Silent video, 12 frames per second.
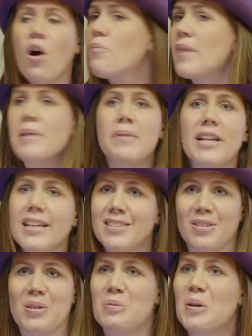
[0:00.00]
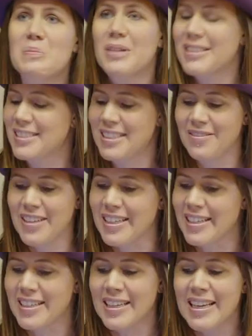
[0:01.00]
maybe later on WordPress
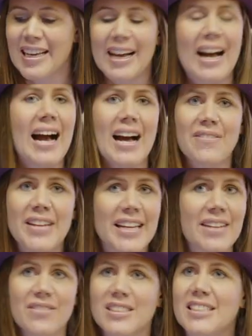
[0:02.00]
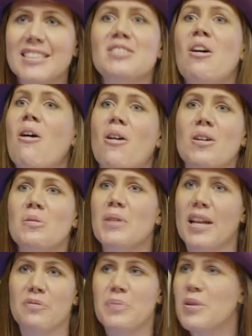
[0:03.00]
TV, having given this talk will
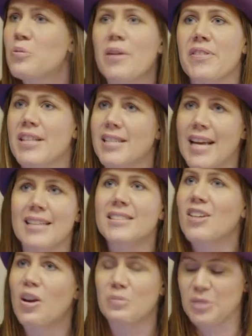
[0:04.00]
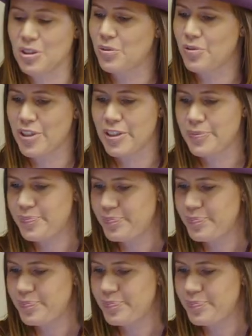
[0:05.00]
have been worth it 10 times over.